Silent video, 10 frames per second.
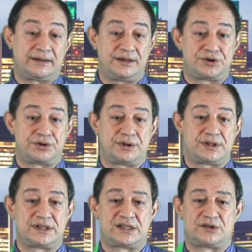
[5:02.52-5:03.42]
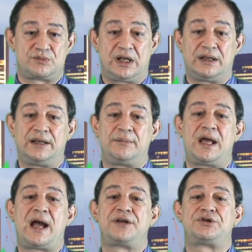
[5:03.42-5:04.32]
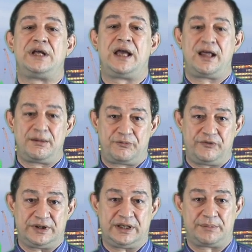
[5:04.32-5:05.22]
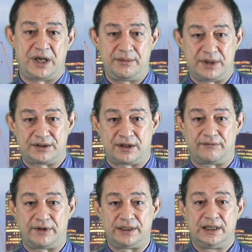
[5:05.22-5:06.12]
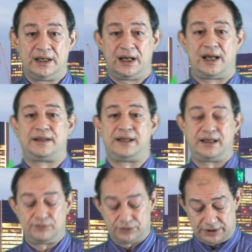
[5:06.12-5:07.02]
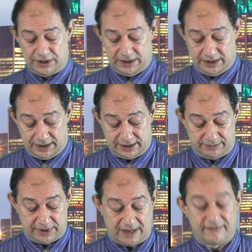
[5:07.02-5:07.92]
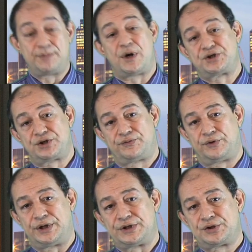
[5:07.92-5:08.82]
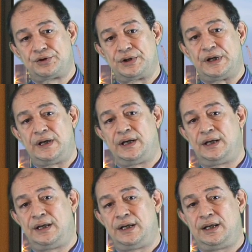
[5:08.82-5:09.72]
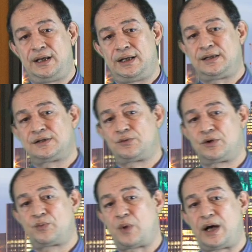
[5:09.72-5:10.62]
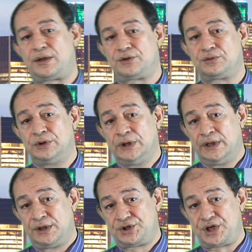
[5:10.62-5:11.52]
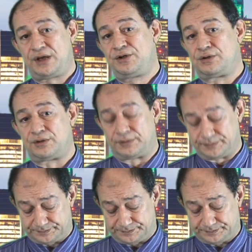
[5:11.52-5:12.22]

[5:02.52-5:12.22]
insurances as well. They may actually help with the payment of it, and they may have a budget for it. So it is worthwhile to check your